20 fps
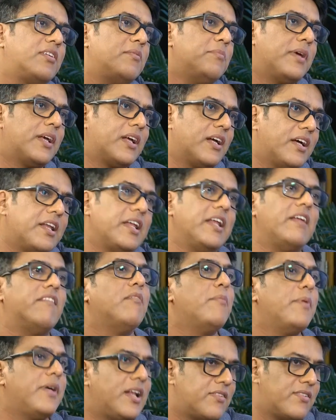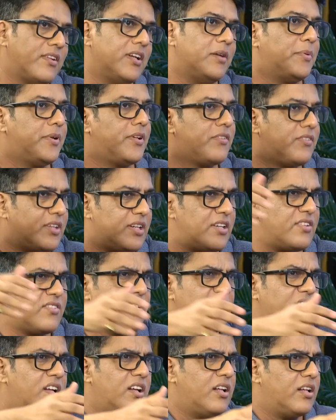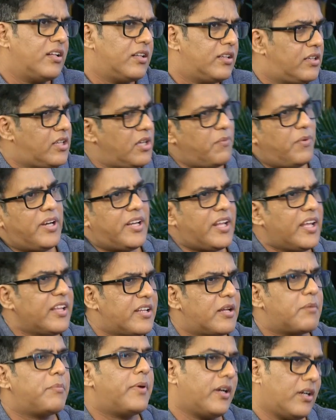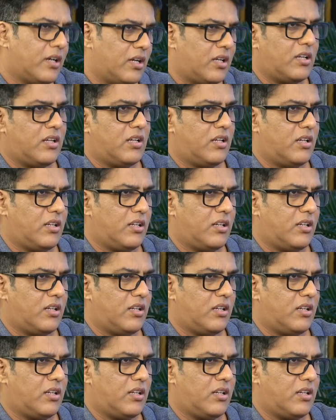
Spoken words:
or let's say making a Railwayman as a limited series, they will take that bet.